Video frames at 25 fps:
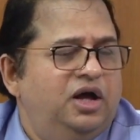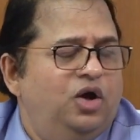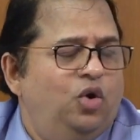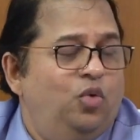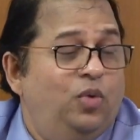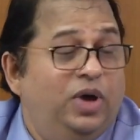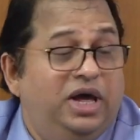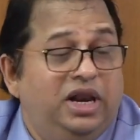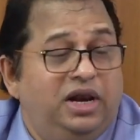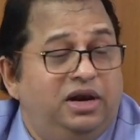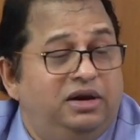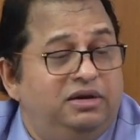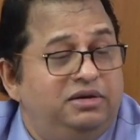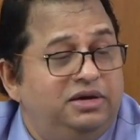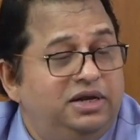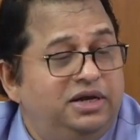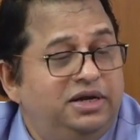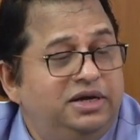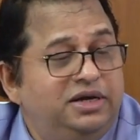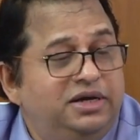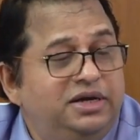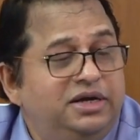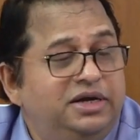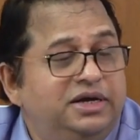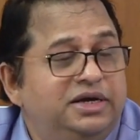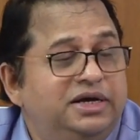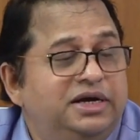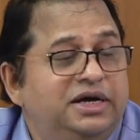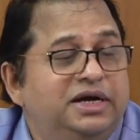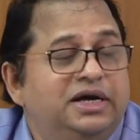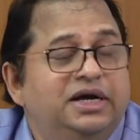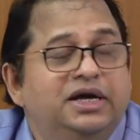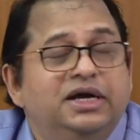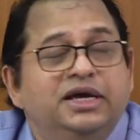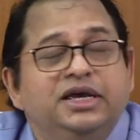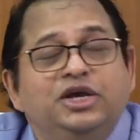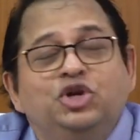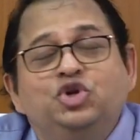Well,
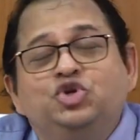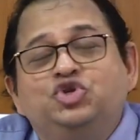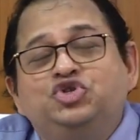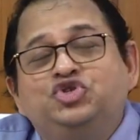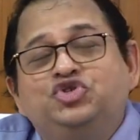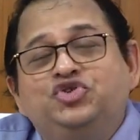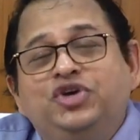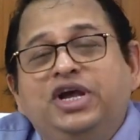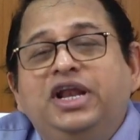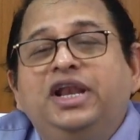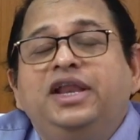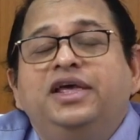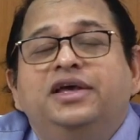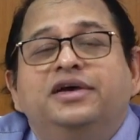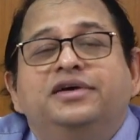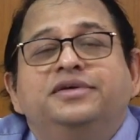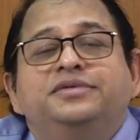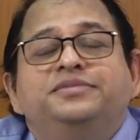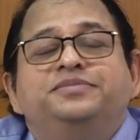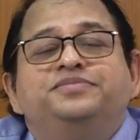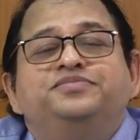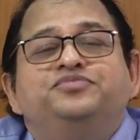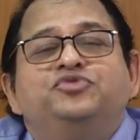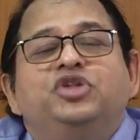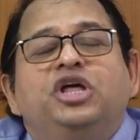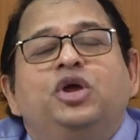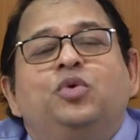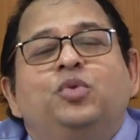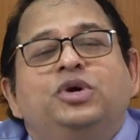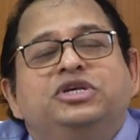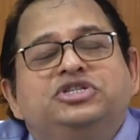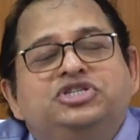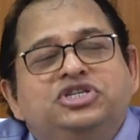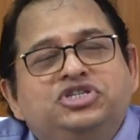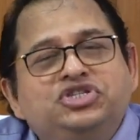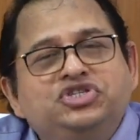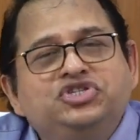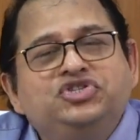in Australia, there
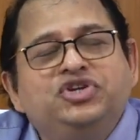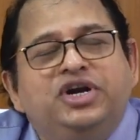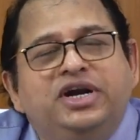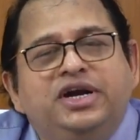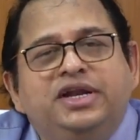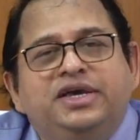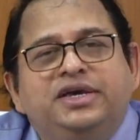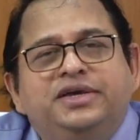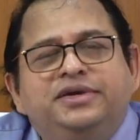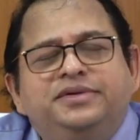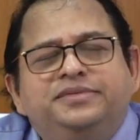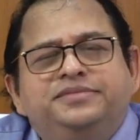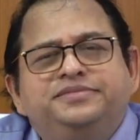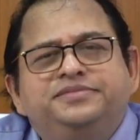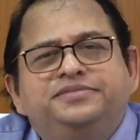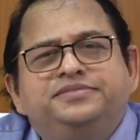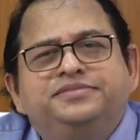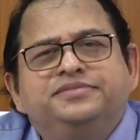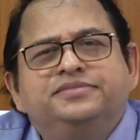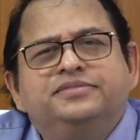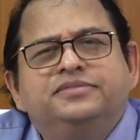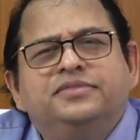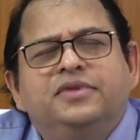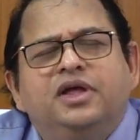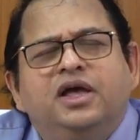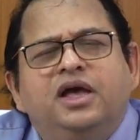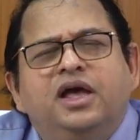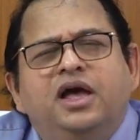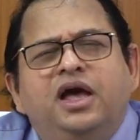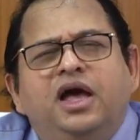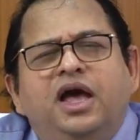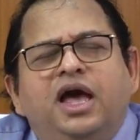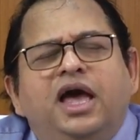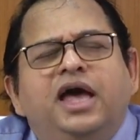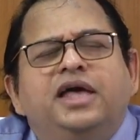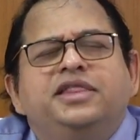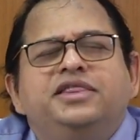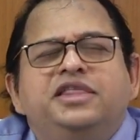was a study,
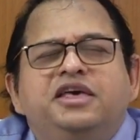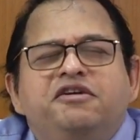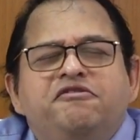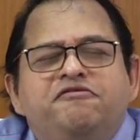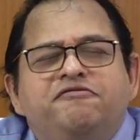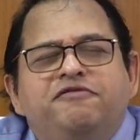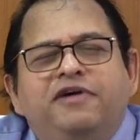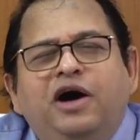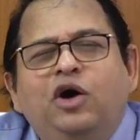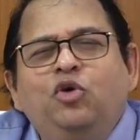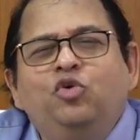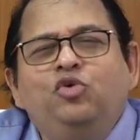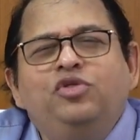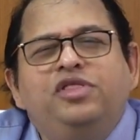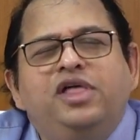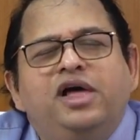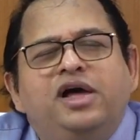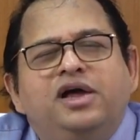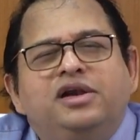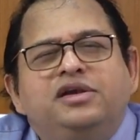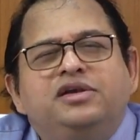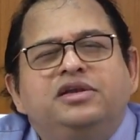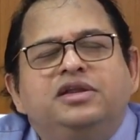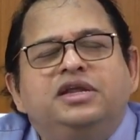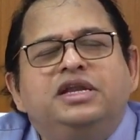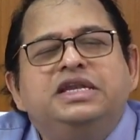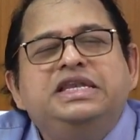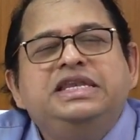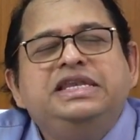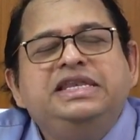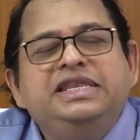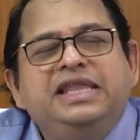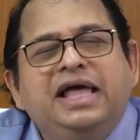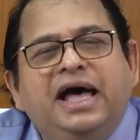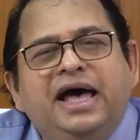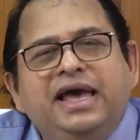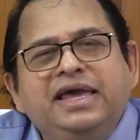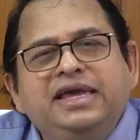and they found that
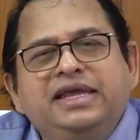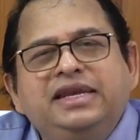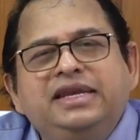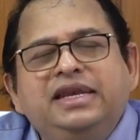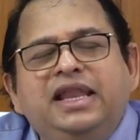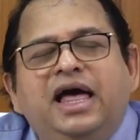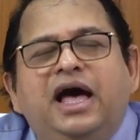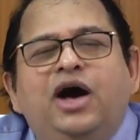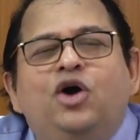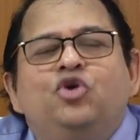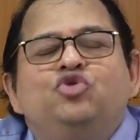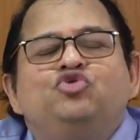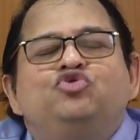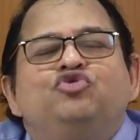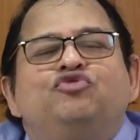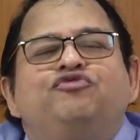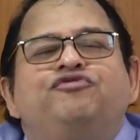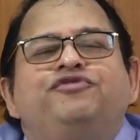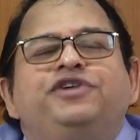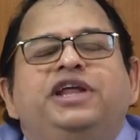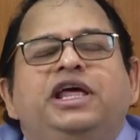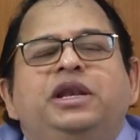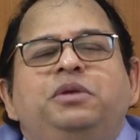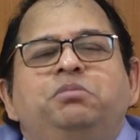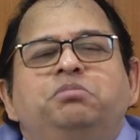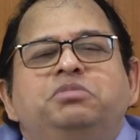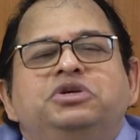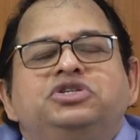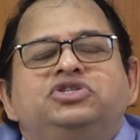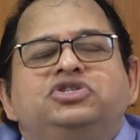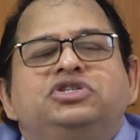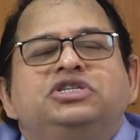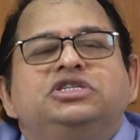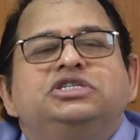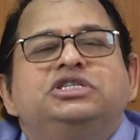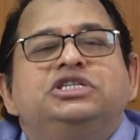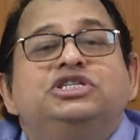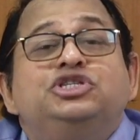9 out of 10
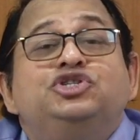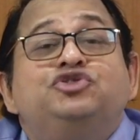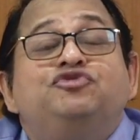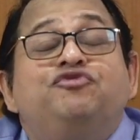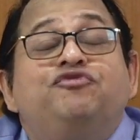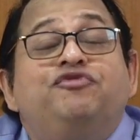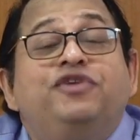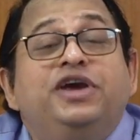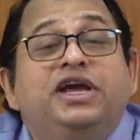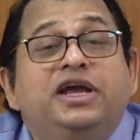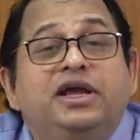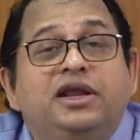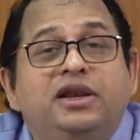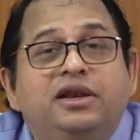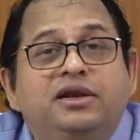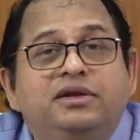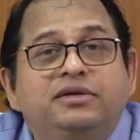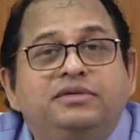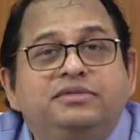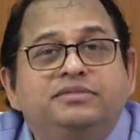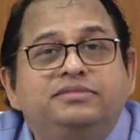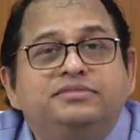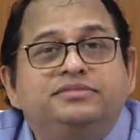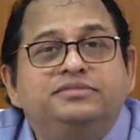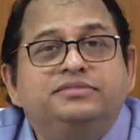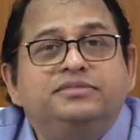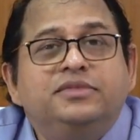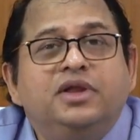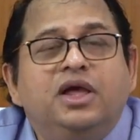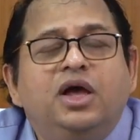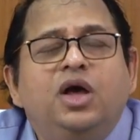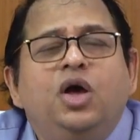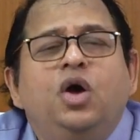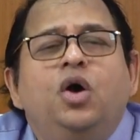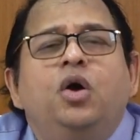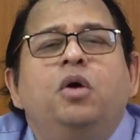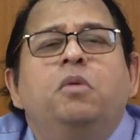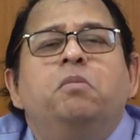businesses fail
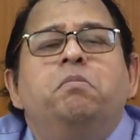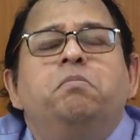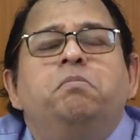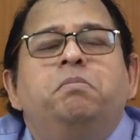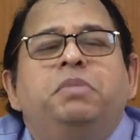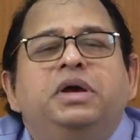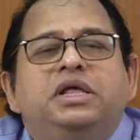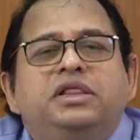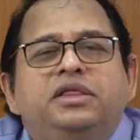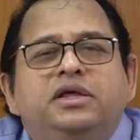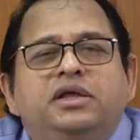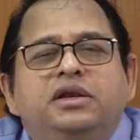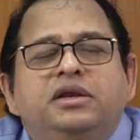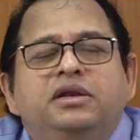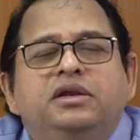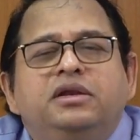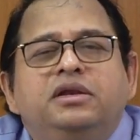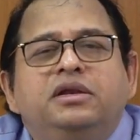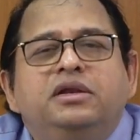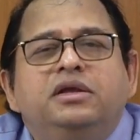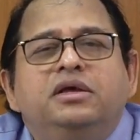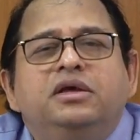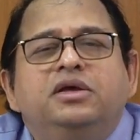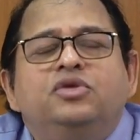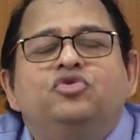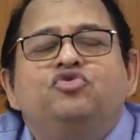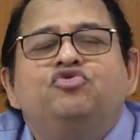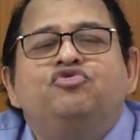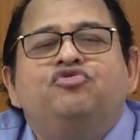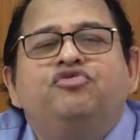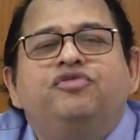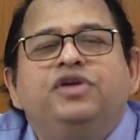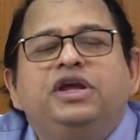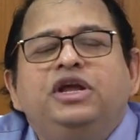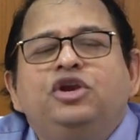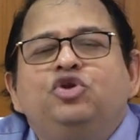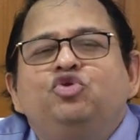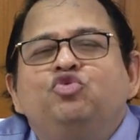within
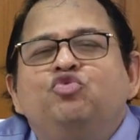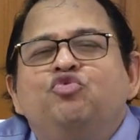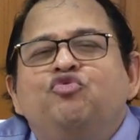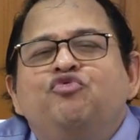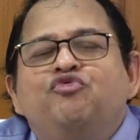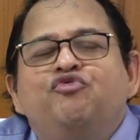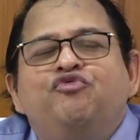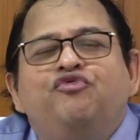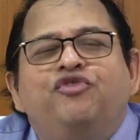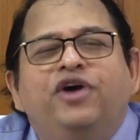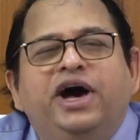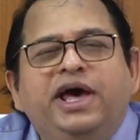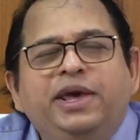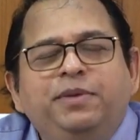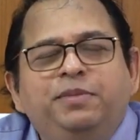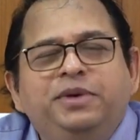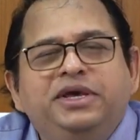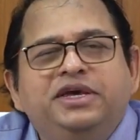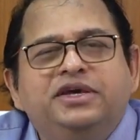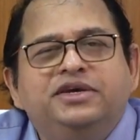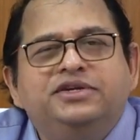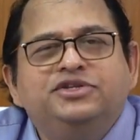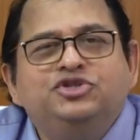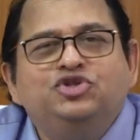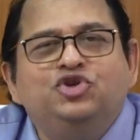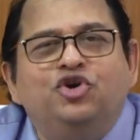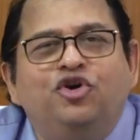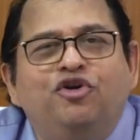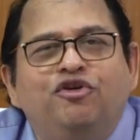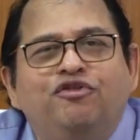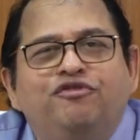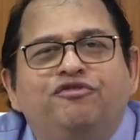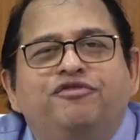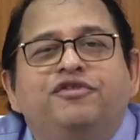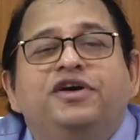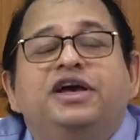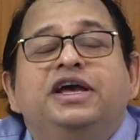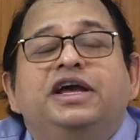3 to 5 years
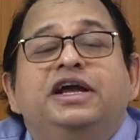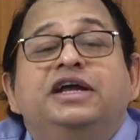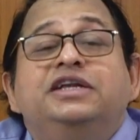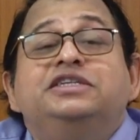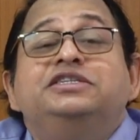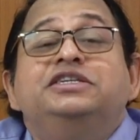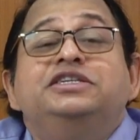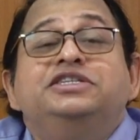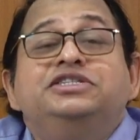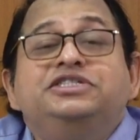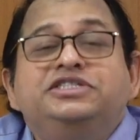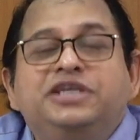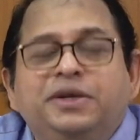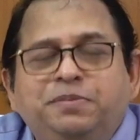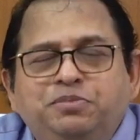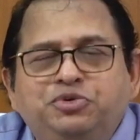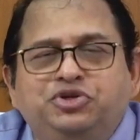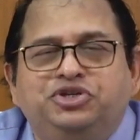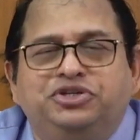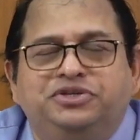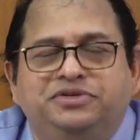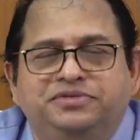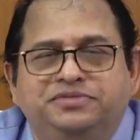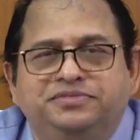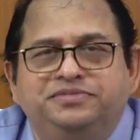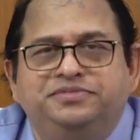of its inception.